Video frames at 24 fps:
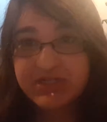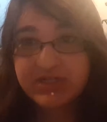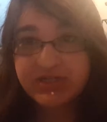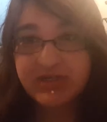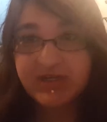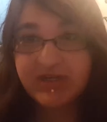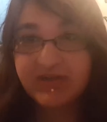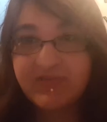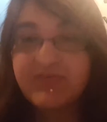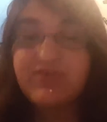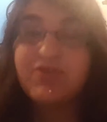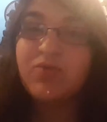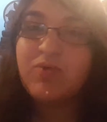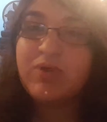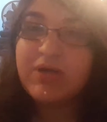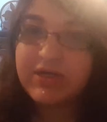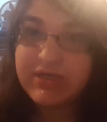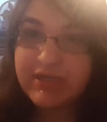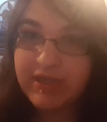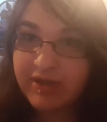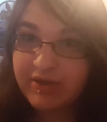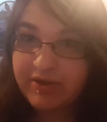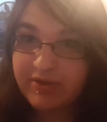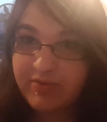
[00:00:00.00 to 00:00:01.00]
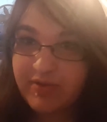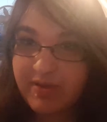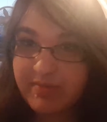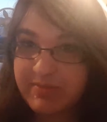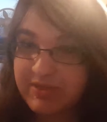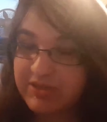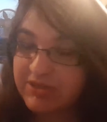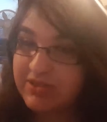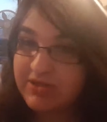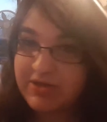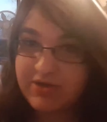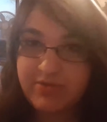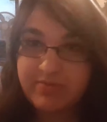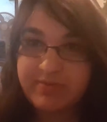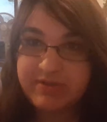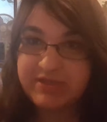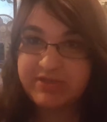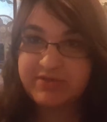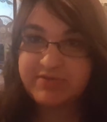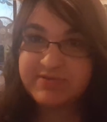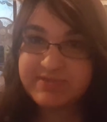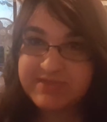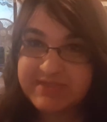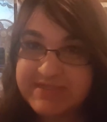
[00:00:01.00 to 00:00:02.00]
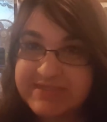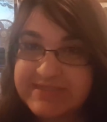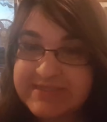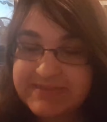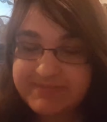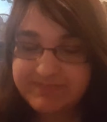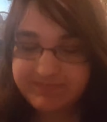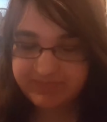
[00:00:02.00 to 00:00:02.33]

area for the workout equipment that nobody uses.